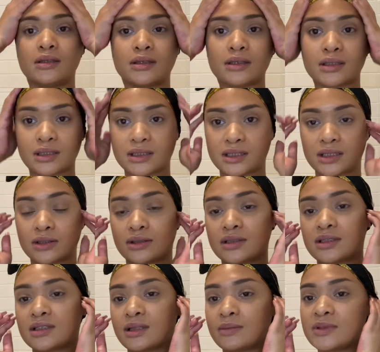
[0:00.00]
because silk
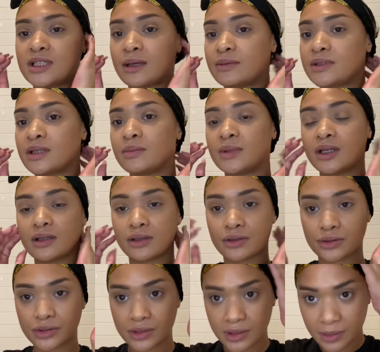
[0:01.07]
sometimes can be a little
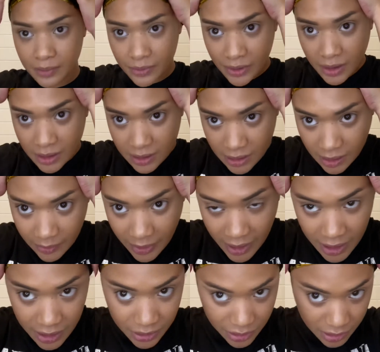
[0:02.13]
slippery. You see my
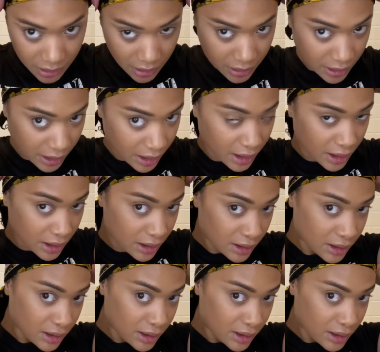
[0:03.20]
edges are laid,